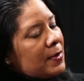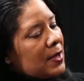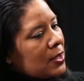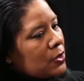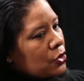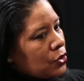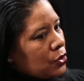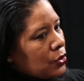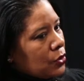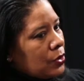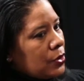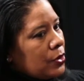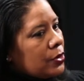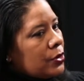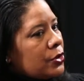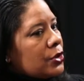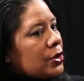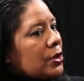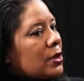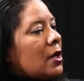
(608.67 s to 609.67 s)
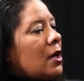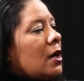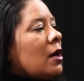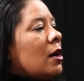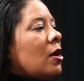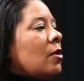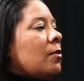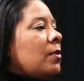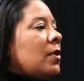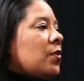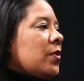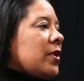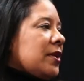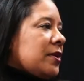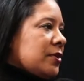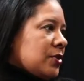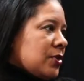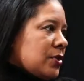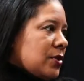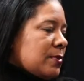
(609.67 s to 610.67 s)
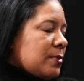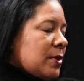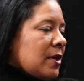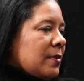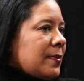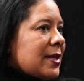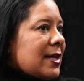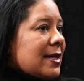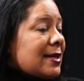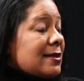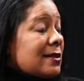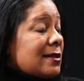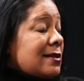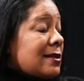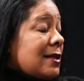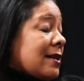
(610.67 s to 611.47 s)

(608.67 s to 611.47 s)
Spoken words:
not sure who you should call, but we don't do small plastics.